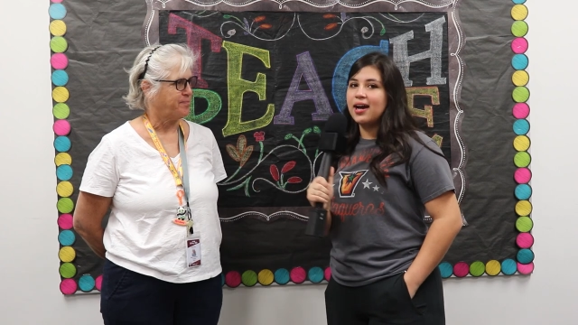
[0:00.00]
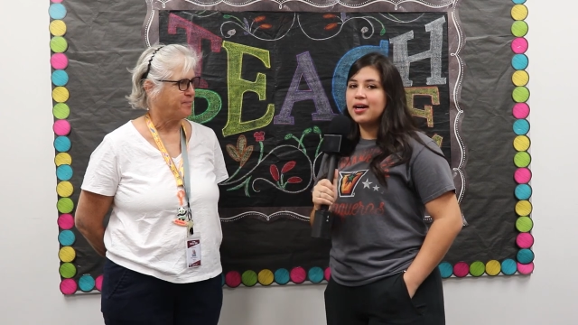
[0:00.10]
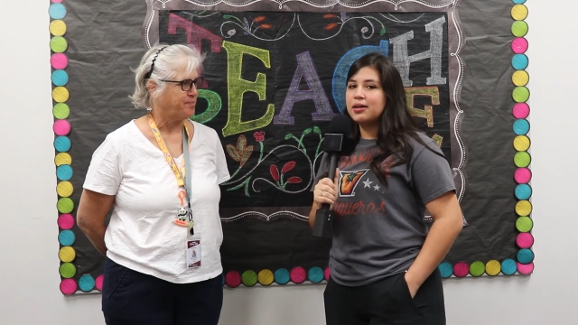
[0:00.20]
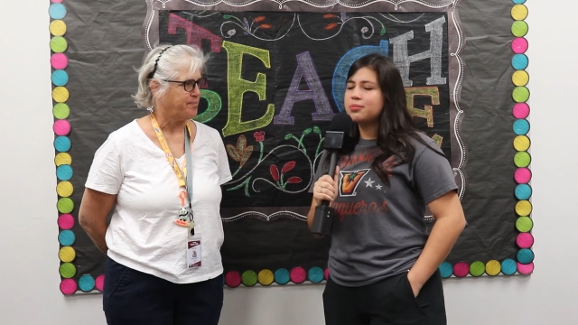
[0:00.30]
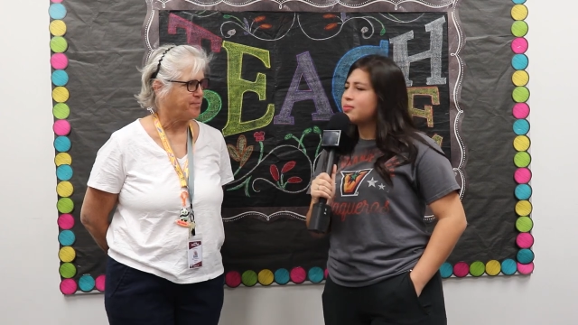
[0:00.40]

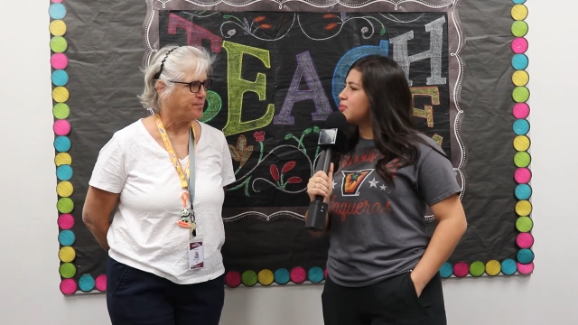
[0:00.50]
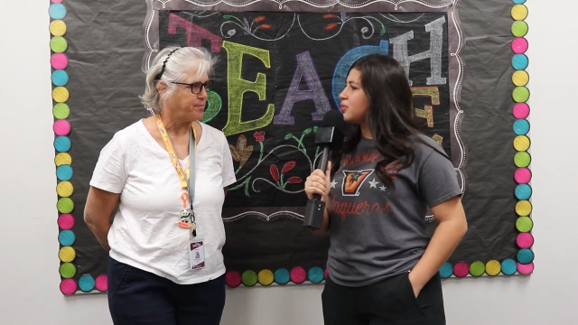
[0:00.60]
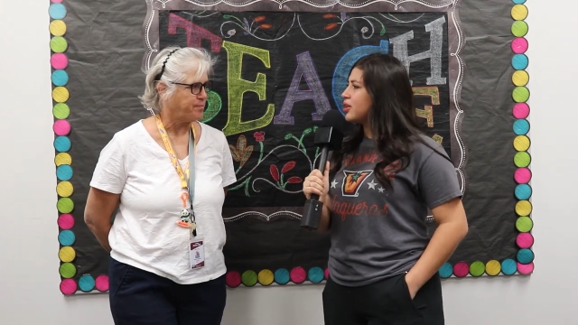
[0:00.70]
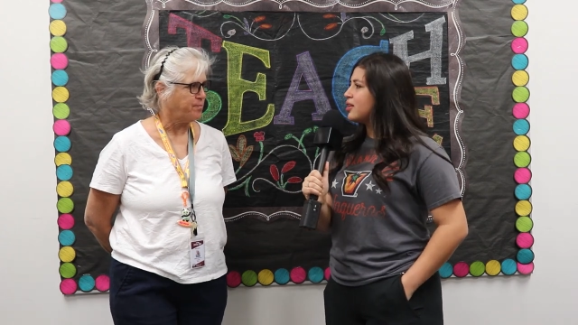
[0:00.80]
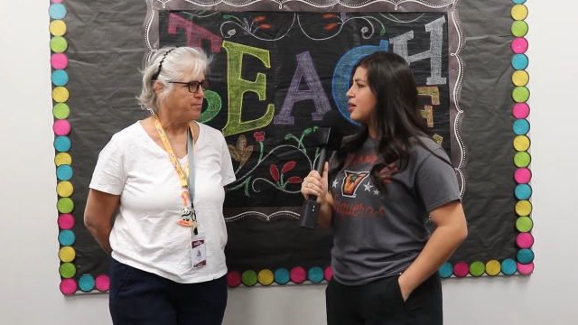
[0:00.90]
Speaker 1: Um,
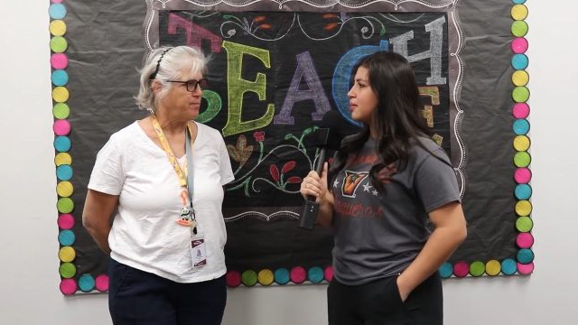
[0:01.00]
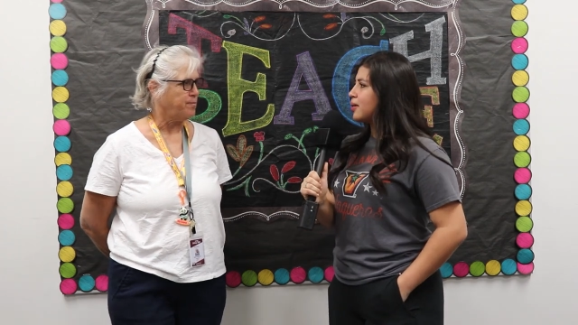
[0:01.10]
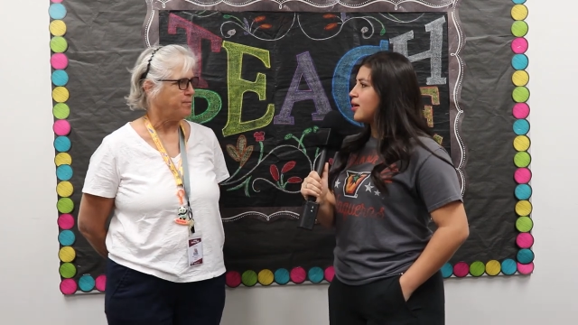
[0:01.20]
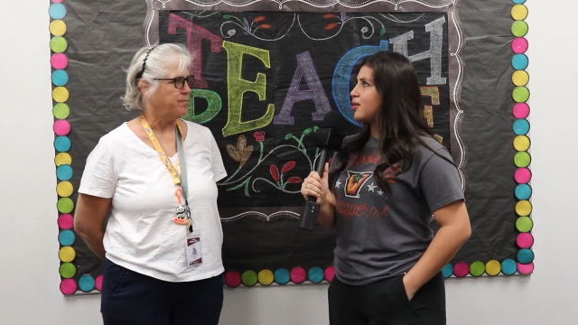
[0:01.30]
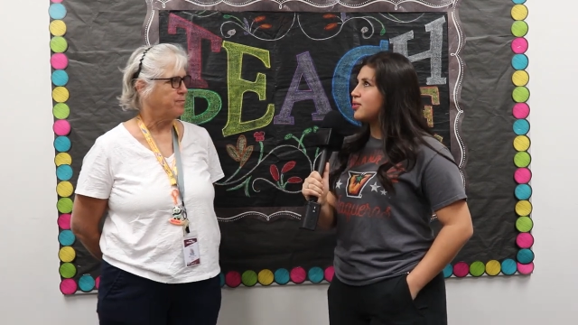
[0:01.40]
what do you think
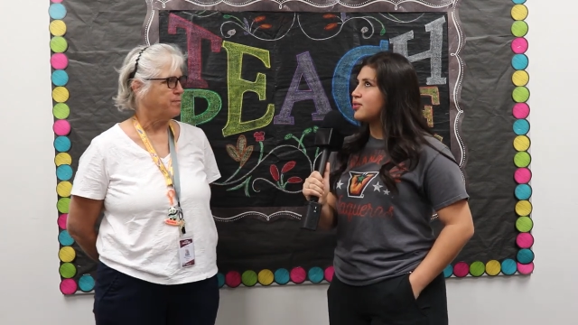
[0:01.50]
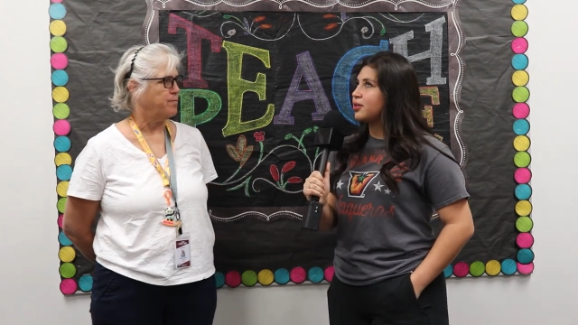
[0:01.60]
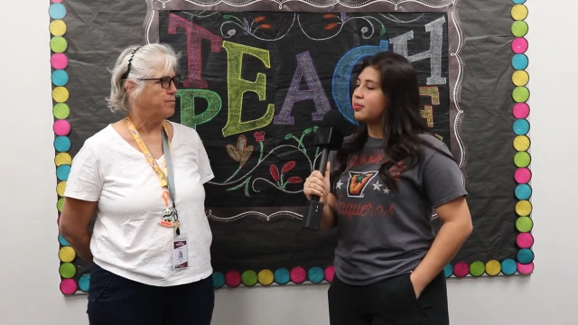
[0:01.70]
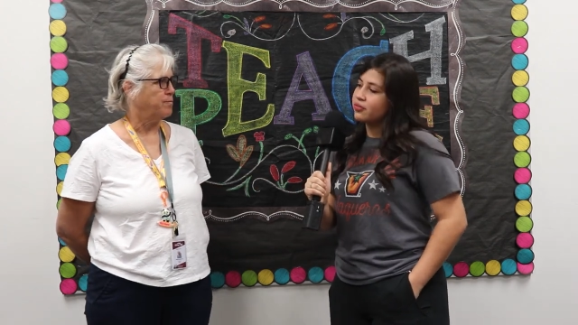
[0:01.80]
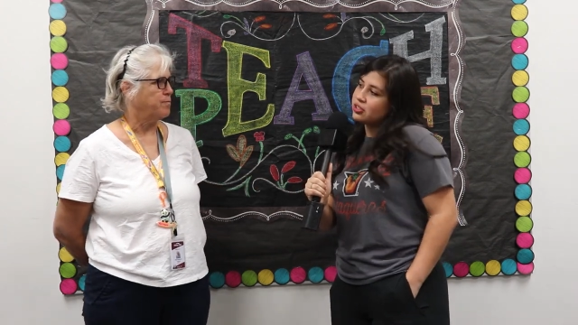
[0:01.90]
about
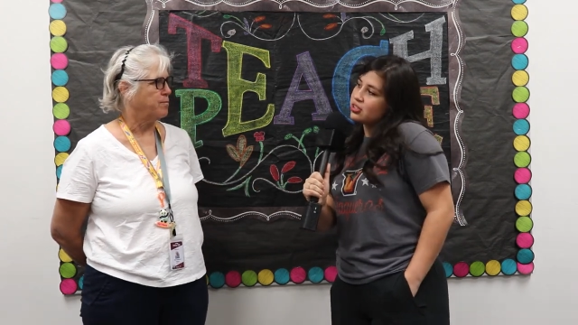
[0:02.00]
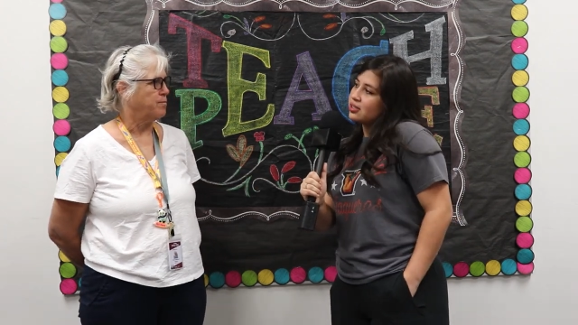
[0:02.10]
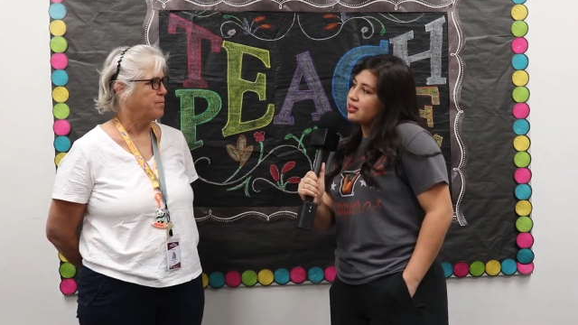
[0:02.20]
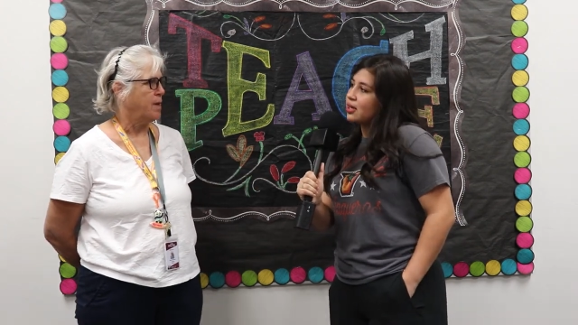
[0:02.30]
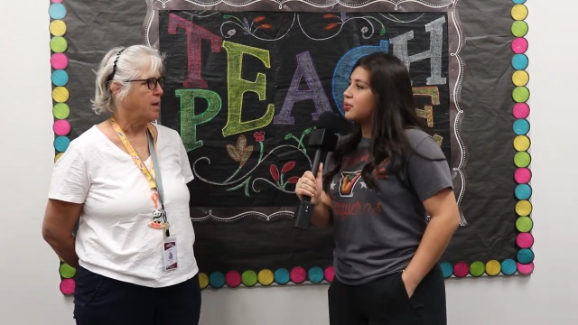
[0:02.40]
your
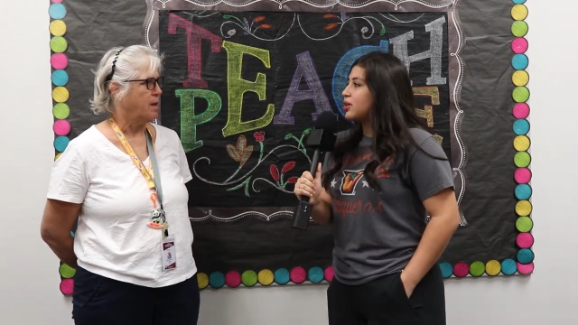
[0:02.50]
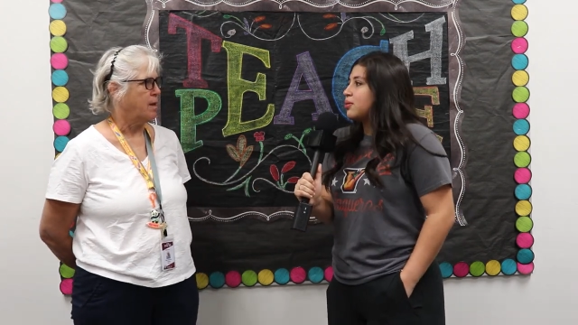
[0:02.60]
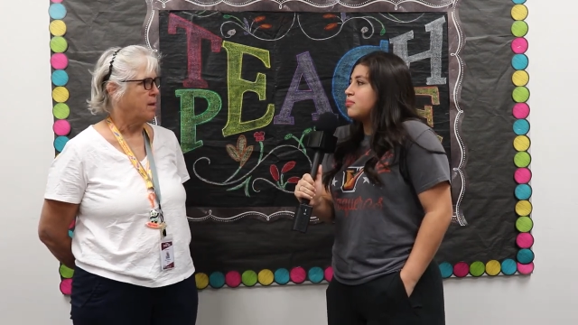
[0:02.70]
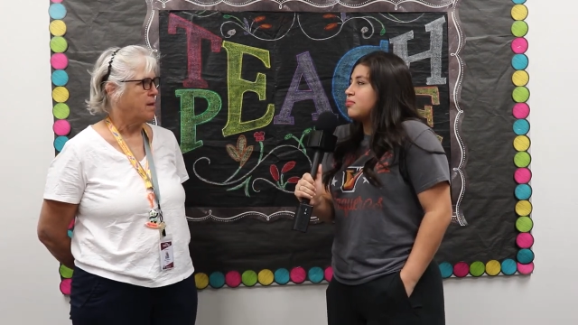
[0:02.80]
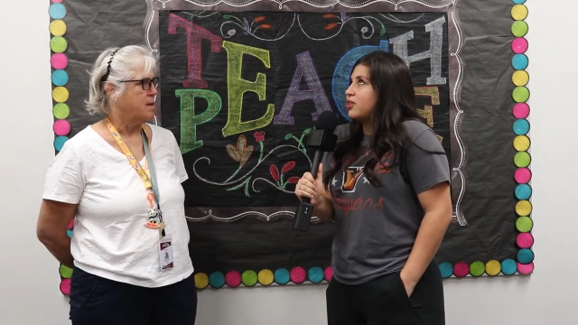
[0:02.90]
profession? Like, what do
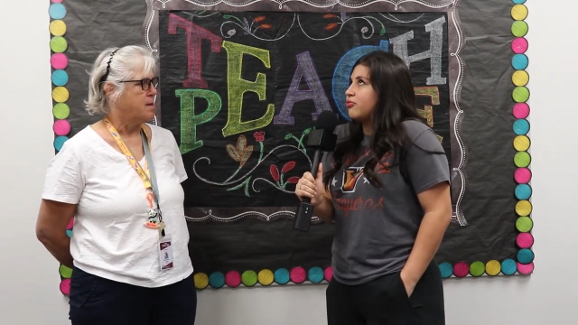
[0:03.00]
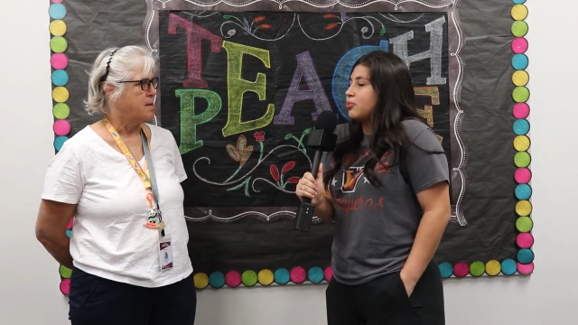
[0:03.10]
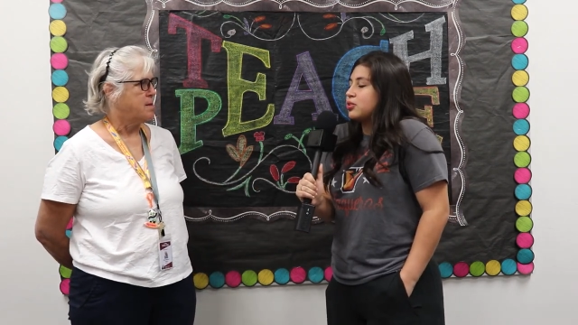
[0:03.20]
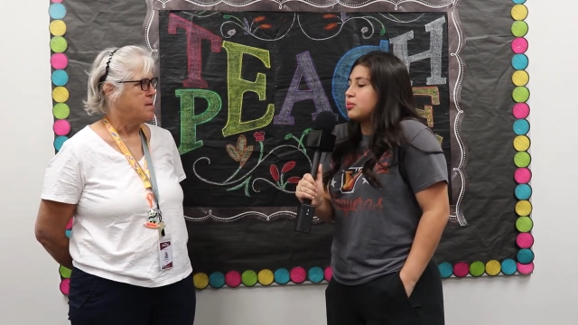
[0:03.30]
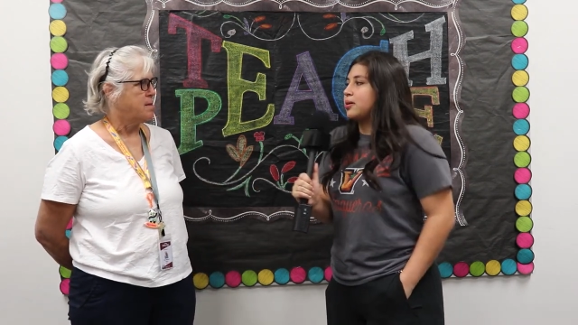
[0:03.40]
you love
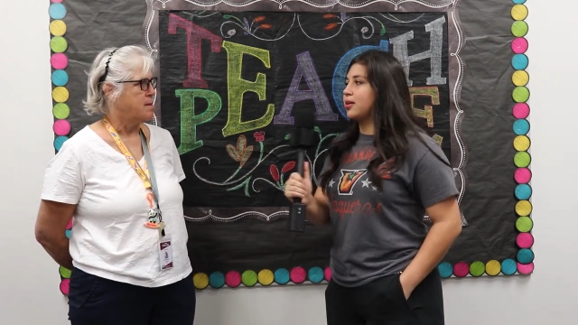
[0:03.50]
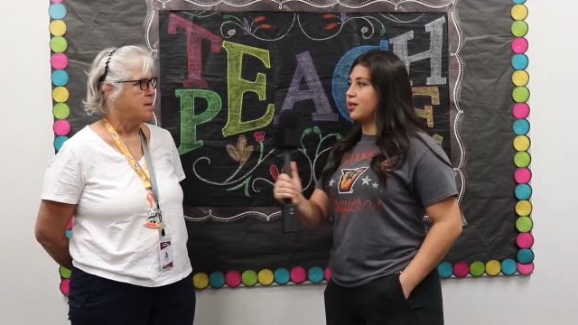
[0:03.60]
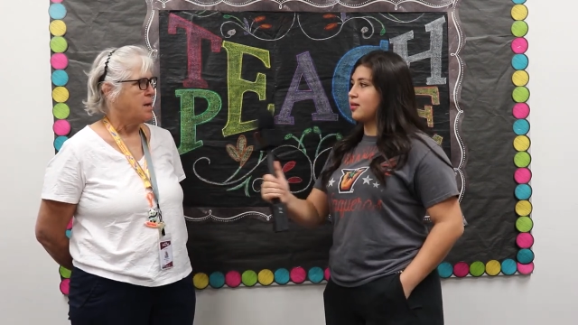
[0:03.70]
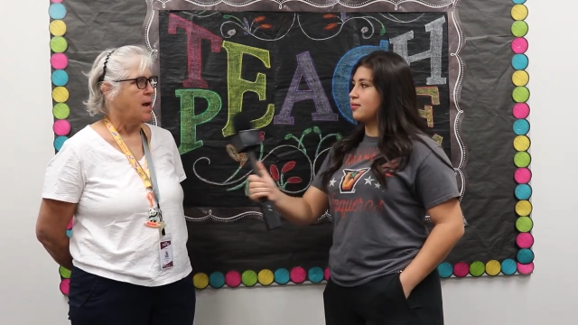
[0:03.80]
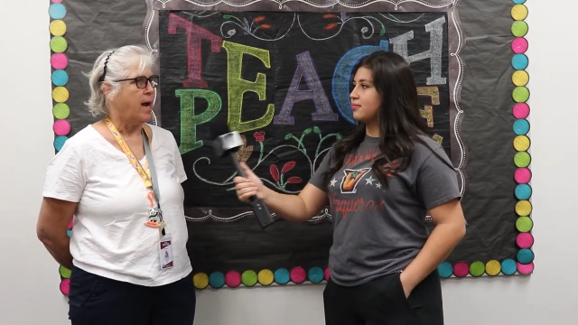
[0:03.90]
most about it?